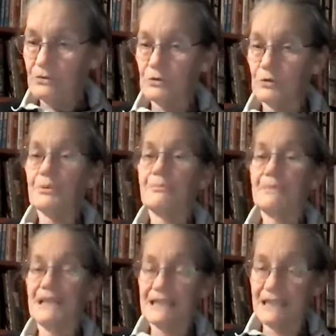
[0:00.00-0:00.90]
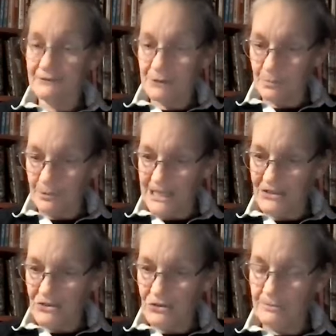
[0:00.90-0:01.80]
group meeting for
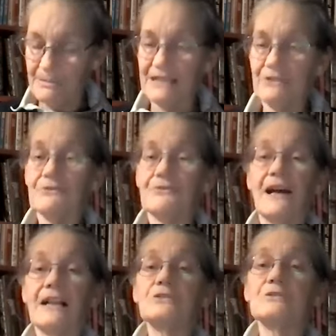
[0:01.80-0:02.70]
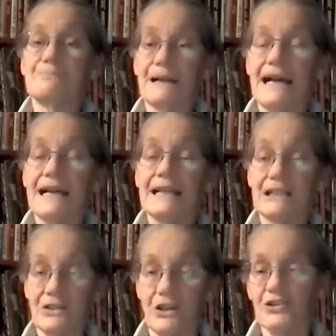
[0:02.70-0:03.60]
brainstorming, followed by
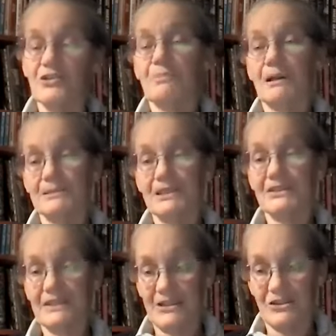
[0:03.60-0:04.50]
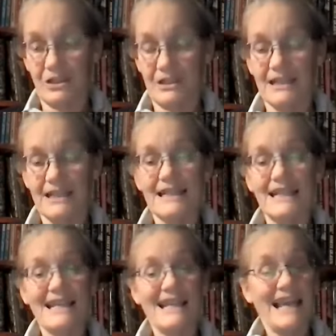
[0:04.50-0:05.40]
a large public session.
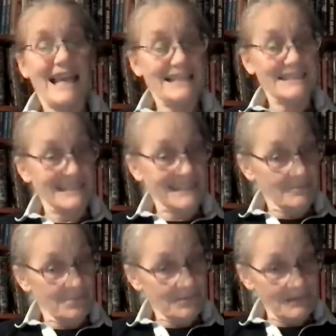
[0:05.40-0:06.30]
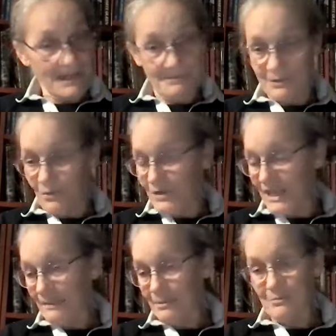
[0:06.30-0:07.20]
Probably
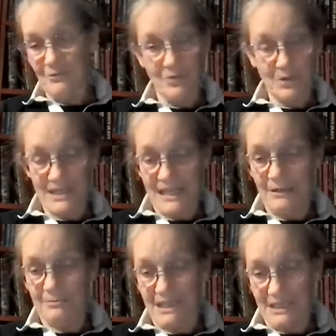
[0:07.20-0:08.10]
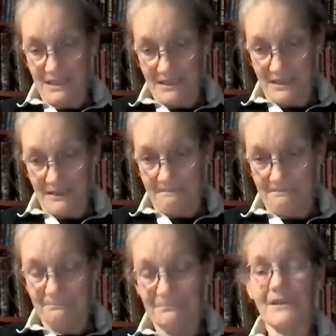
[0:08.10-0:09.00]
won't happen before town meeting, though.
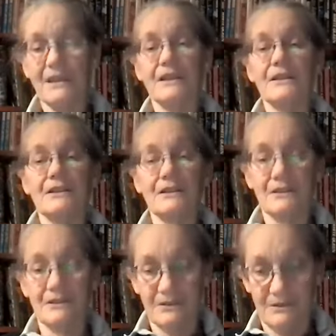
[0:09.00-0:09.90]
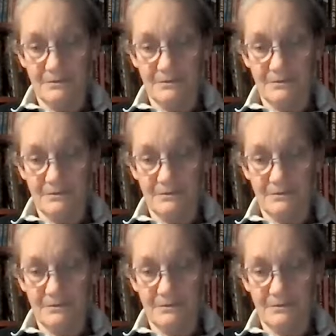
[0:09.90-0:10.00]
Yeah,